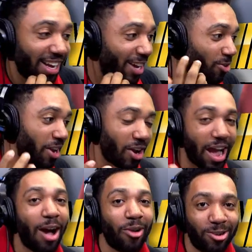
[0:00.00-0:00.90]
I don't care
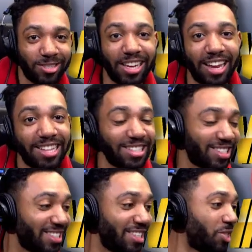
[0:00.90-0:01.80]
how entertaining
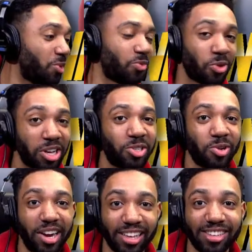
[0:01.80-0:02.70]
this is. This is
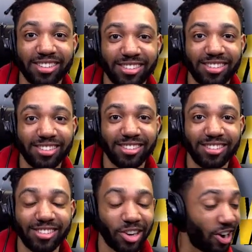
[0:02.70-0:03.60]
frustrating.
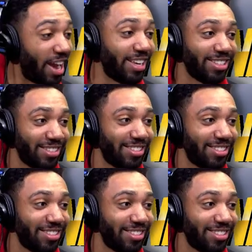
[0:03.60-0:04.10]
All right?